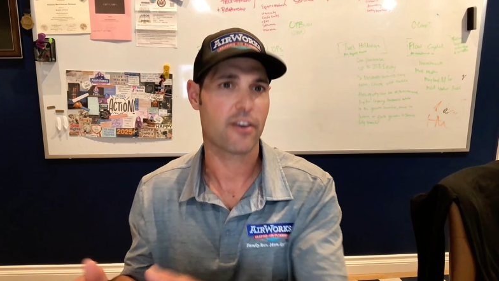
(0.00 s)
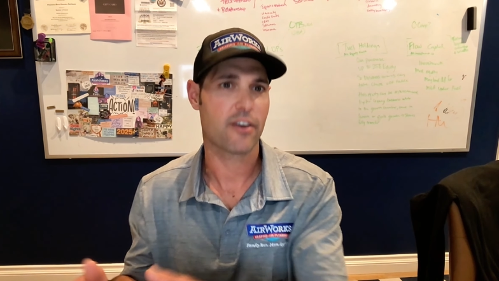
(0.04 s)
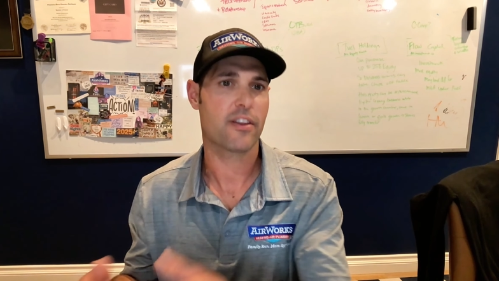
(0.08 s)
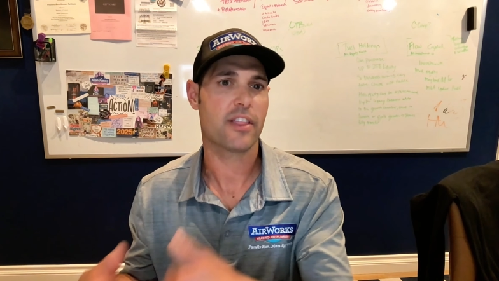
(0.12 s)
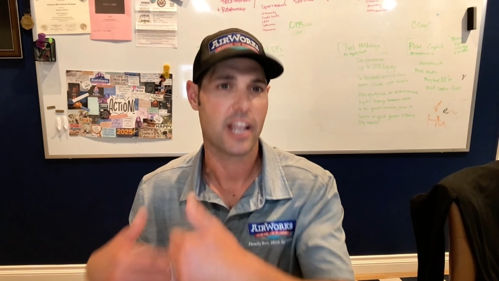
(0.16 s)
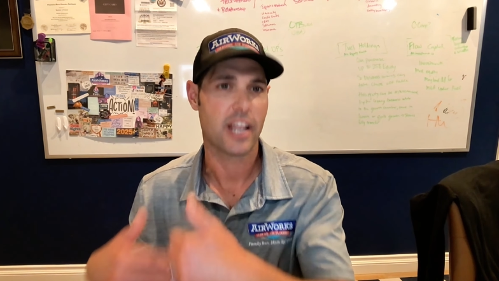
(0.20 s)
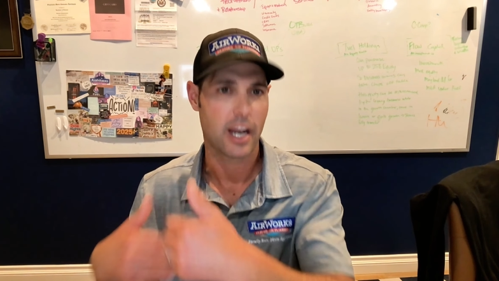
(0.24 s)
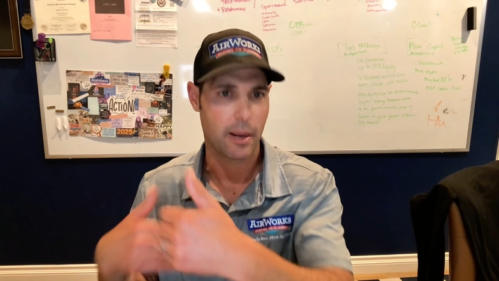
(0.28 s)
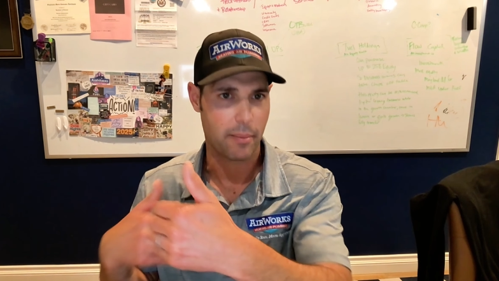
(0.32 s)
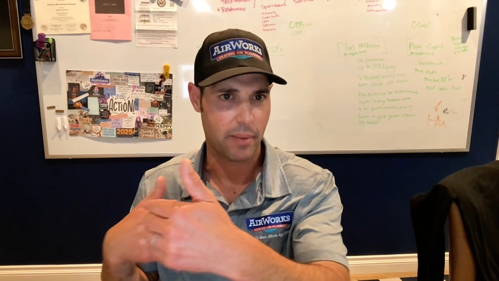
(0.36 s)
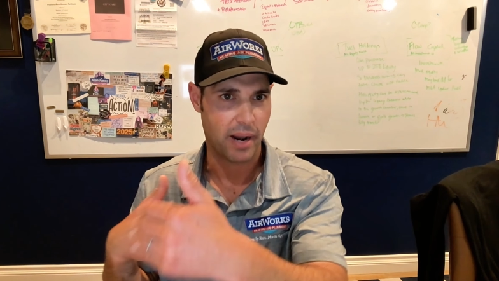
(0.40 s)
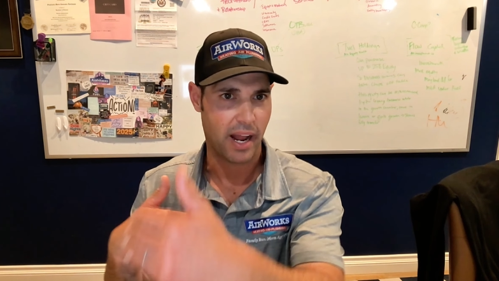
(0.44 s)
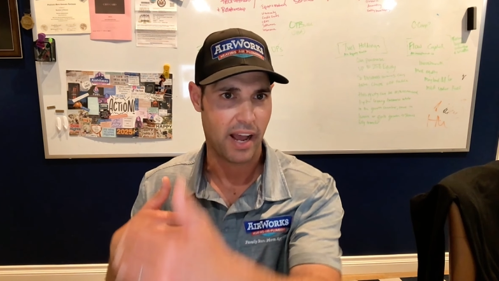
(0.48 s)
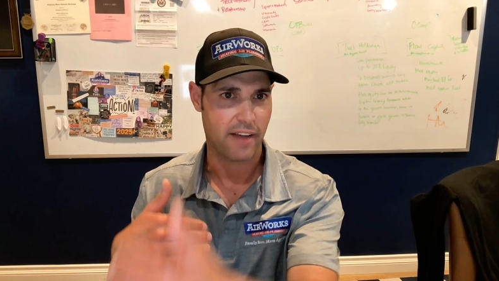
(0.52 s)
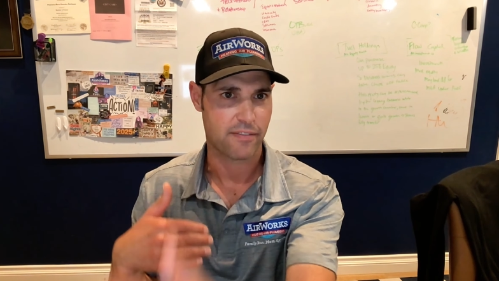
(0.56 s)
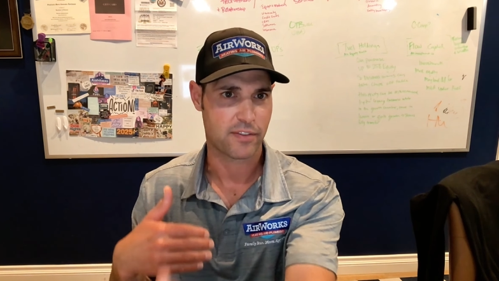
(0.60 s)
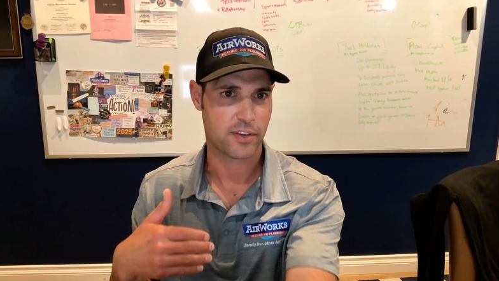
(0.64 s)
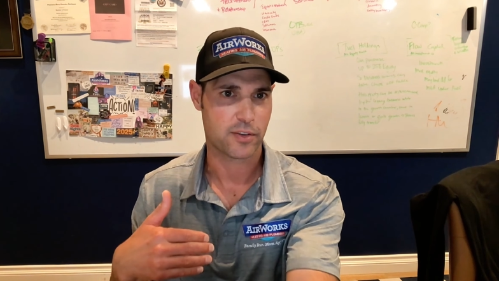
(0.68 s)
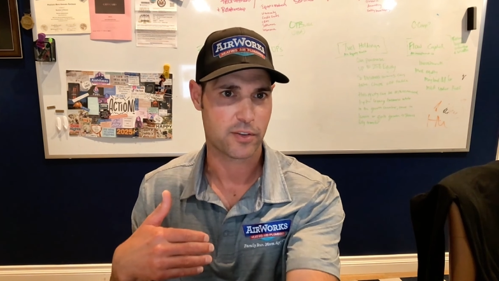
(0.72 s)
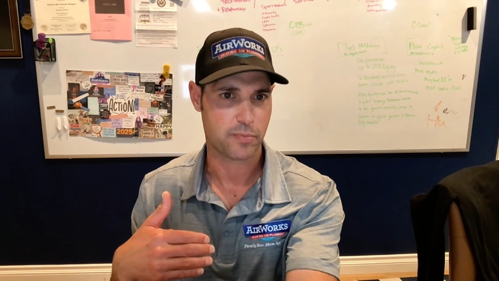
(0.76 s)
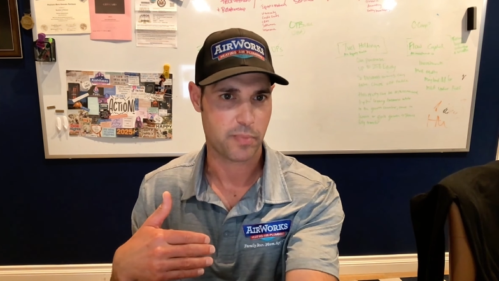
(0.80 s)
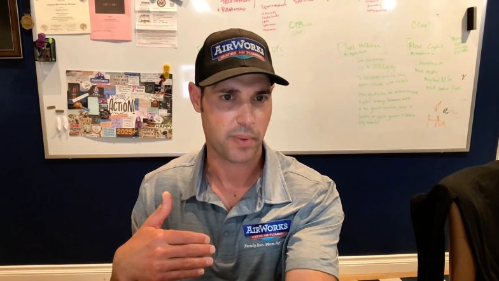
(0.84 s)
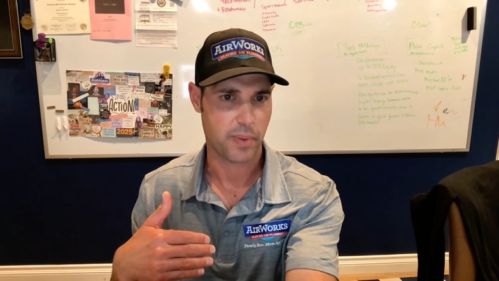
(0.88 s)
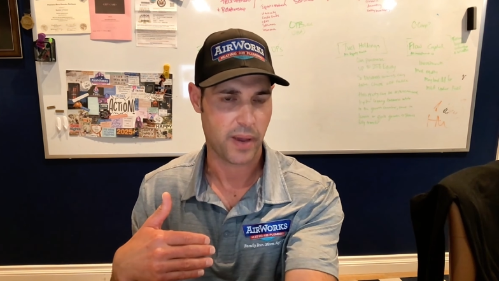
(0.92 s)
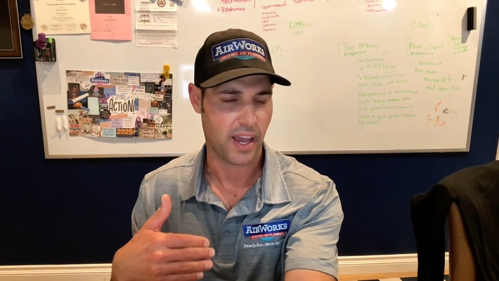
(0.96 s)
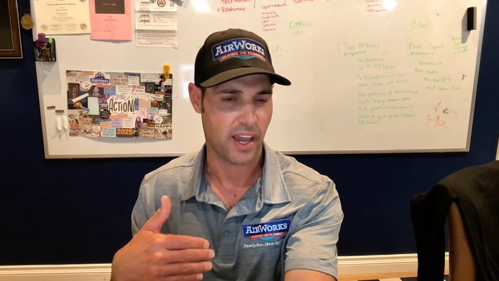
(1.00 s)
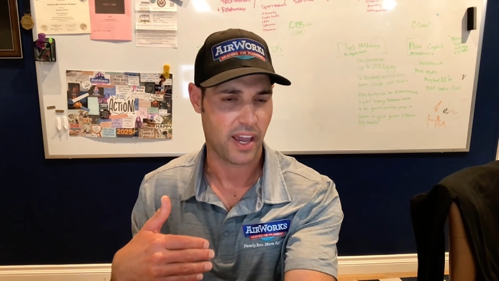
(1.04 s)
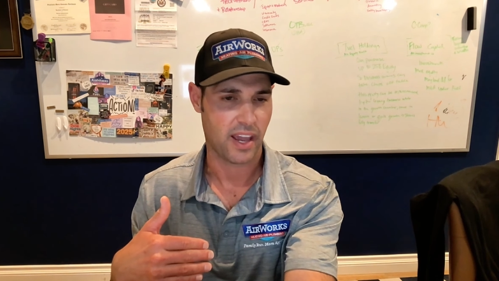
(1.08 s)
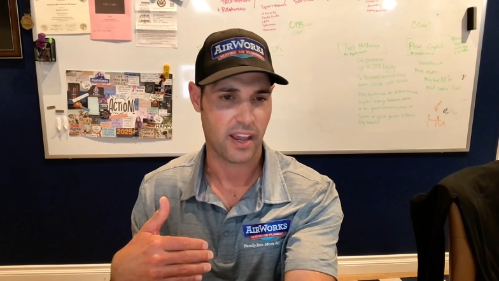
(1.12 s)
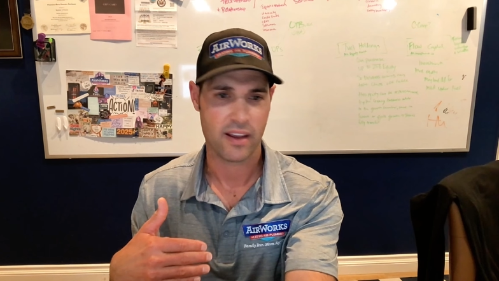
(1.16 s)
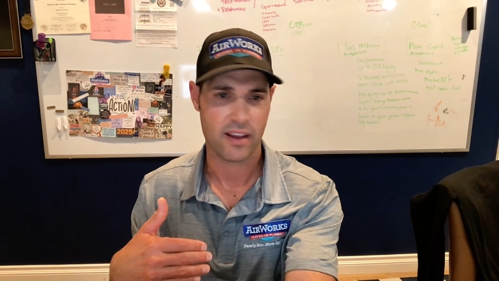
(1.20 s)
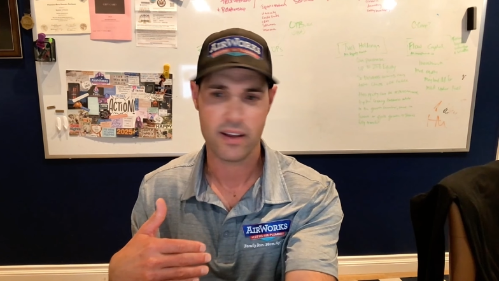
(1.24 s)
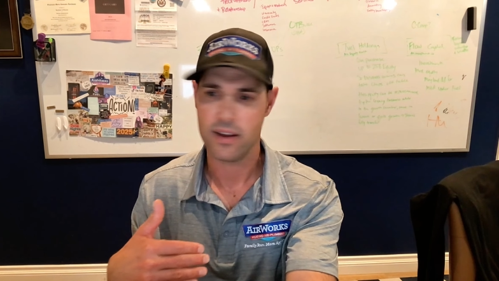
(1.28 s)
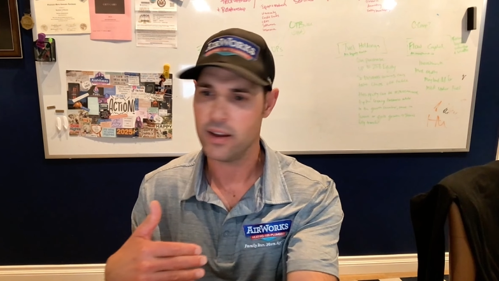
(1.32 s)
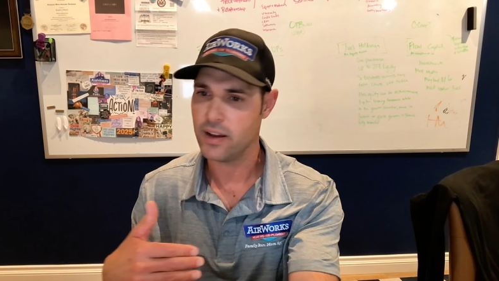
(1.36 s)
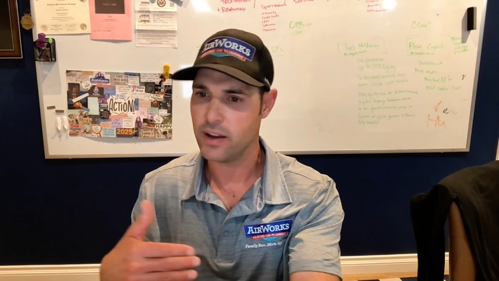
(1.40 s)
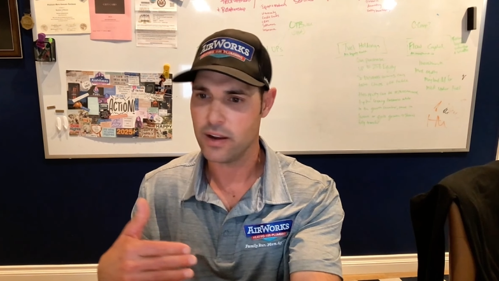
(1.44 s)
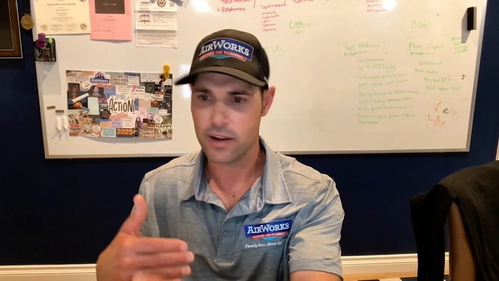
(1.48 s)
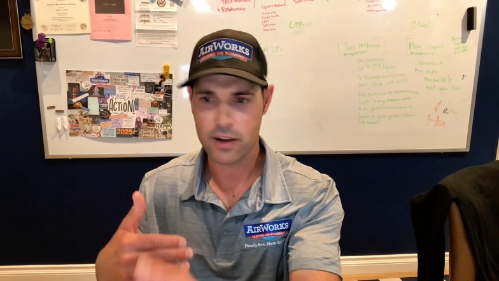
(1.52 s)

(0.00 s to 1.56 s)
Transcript: and then I'm going to have to pay